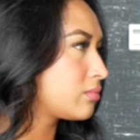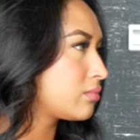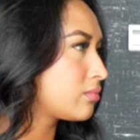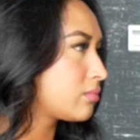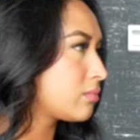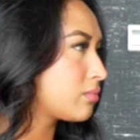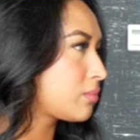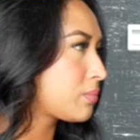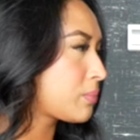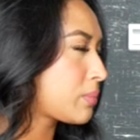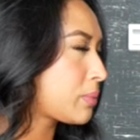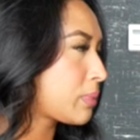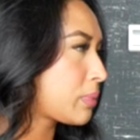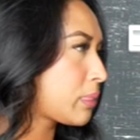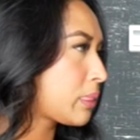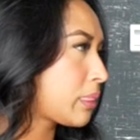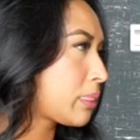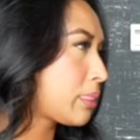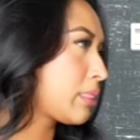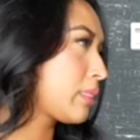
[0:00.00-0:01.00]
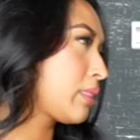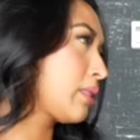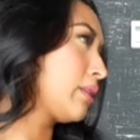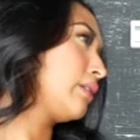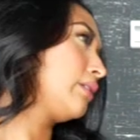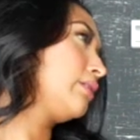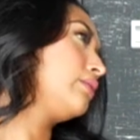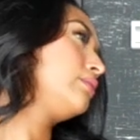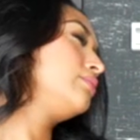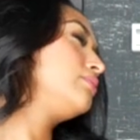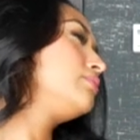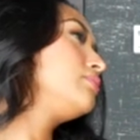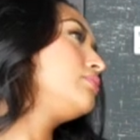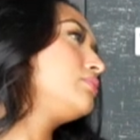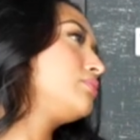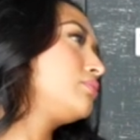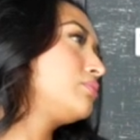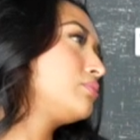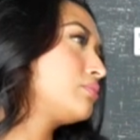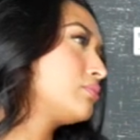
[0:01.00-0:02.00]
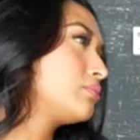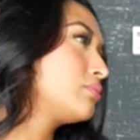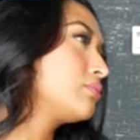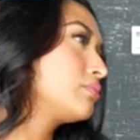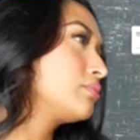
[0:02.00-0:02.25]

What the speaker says: (not speaking)